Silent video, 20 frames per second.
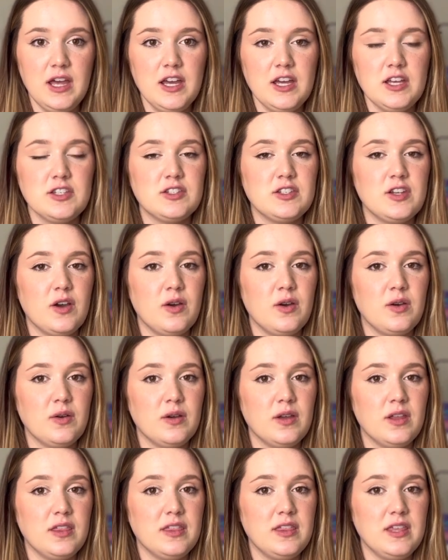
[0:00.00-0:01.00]

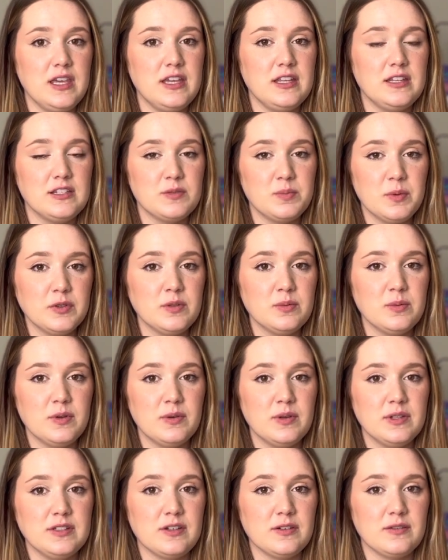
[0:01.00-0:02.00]
So the disposable
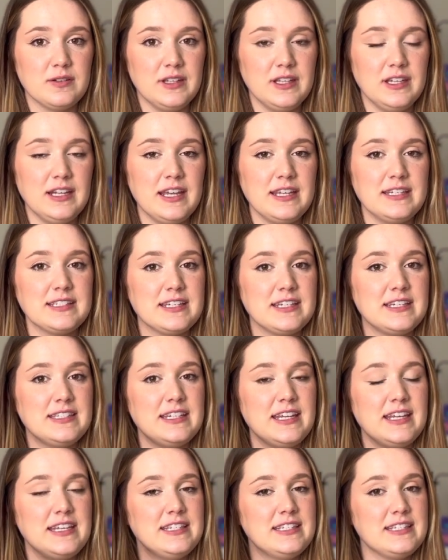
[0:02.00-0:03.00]
ones are really nice because
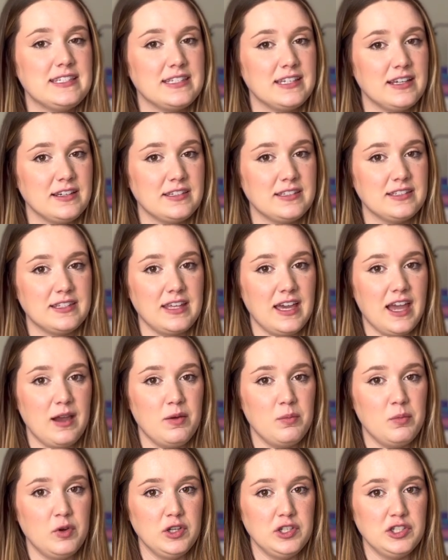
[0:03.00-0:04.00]
it sucks that
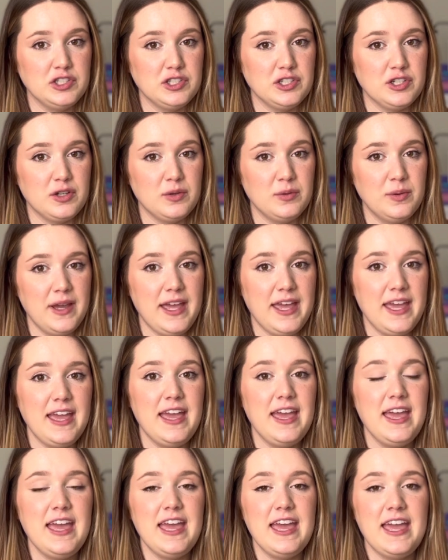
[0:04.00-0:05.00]
moisture away,
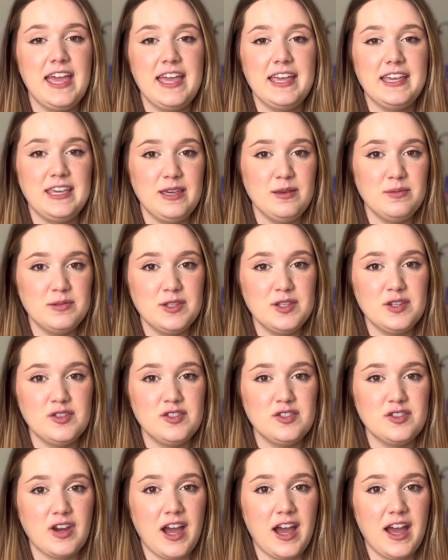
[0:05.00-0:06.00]
it keeps you
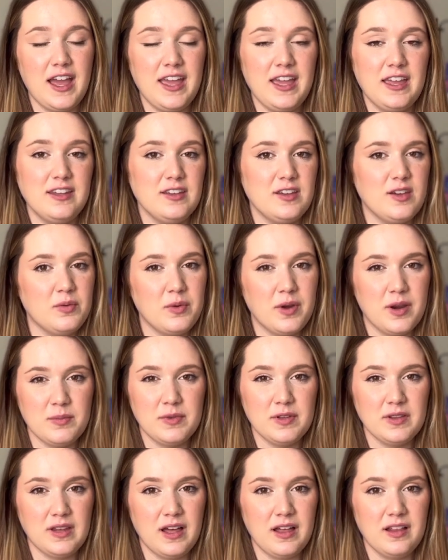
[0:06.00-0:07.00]
dry, and you can wear them
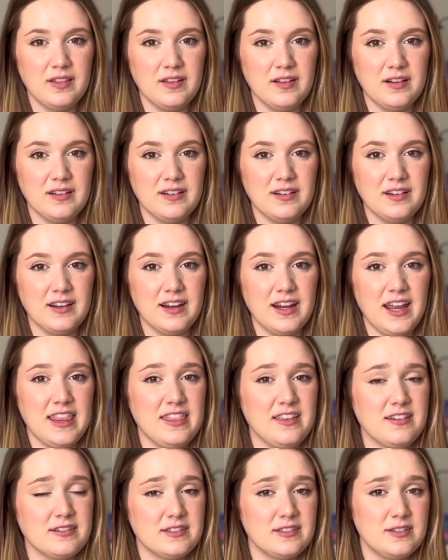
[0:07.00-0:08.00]
a lot longer, and
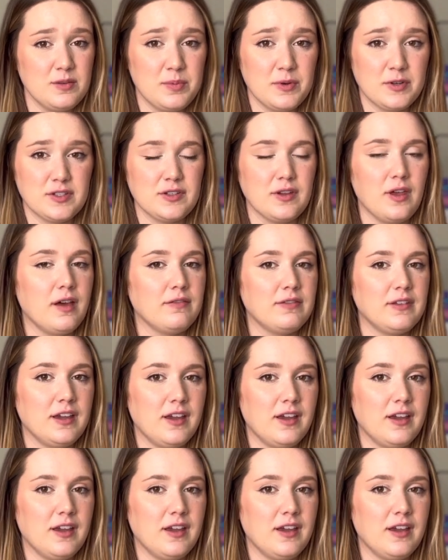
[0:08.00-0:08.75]
they're super soft and